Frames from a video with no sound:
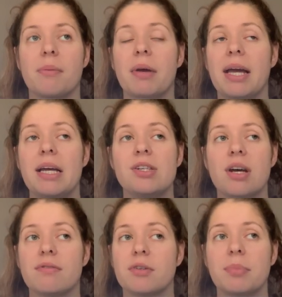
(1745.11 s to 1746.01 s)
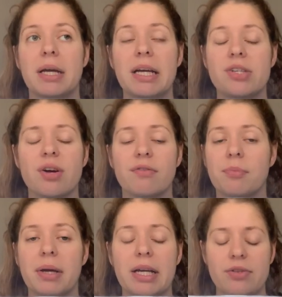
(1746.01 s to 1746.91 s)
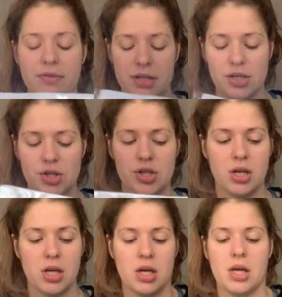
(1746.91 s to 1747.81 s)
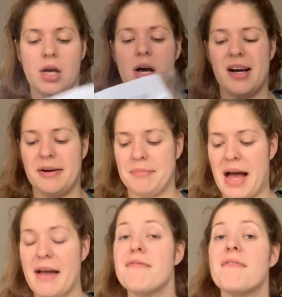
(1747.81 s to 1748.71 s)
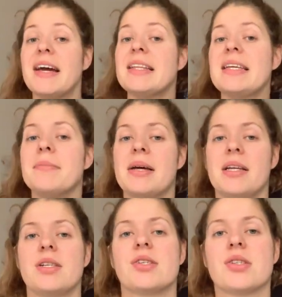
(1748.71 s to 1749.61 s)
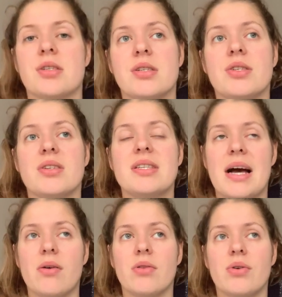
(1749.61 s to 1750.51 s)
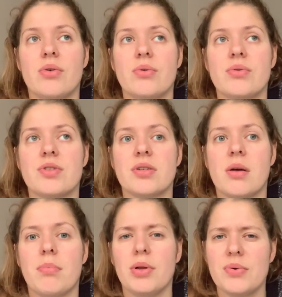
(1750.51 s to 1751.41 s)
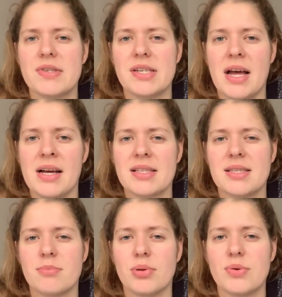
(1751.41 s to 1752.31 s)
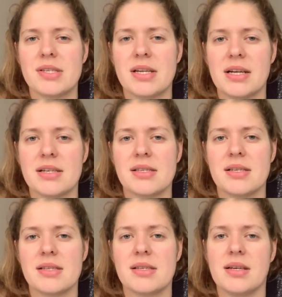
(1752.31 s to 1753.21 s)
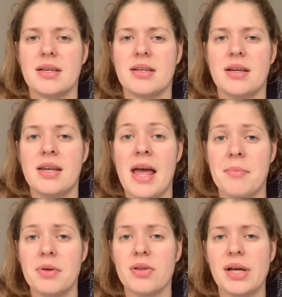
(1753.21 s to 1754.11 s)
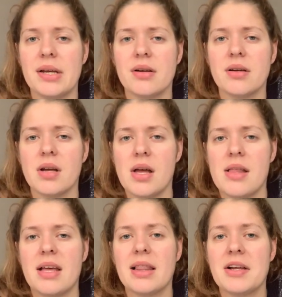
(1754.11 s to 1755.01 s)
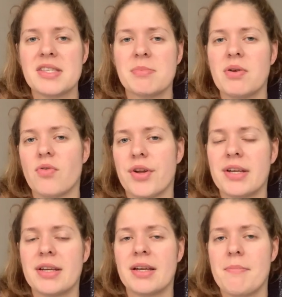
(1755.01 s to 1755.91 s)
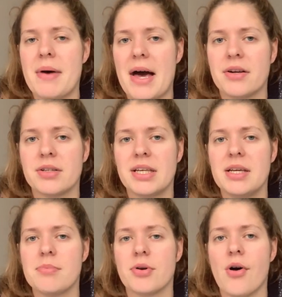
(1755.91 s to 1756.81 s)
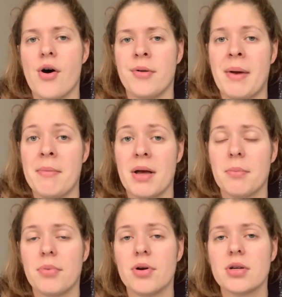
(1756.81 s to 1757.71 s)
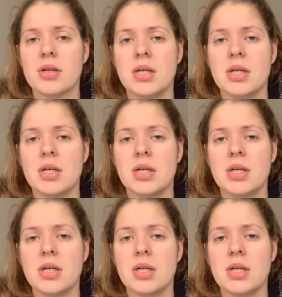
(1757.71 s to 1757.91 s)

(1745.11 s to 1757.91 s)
page after page after page finish. I finally managed to download BlueStacks. BlueStacks is an emulator that lets me run Pattern Keeper on my MacBook,